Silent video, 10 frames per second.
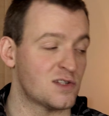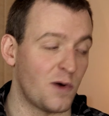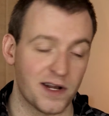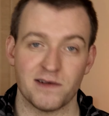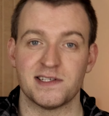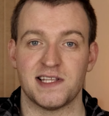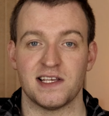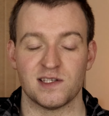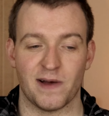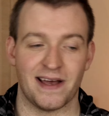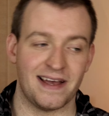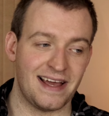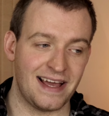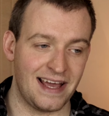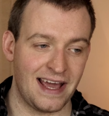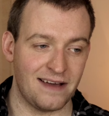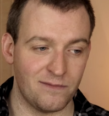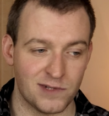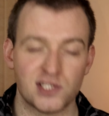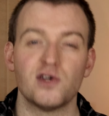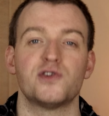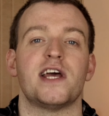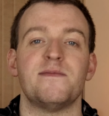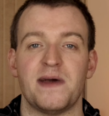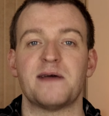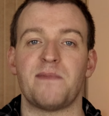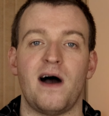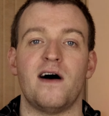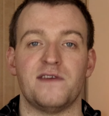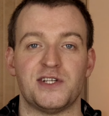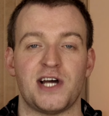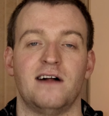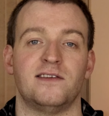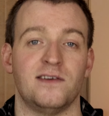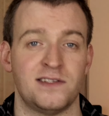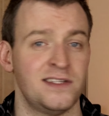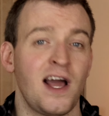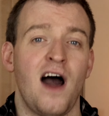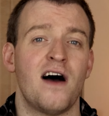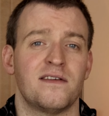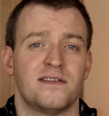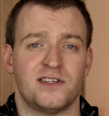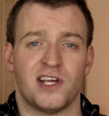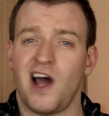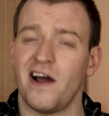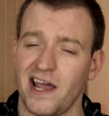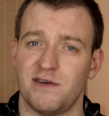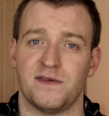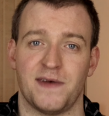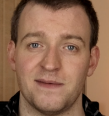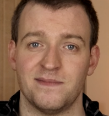just one of those things where it was such a big part of your childhood, you can't get rid of it.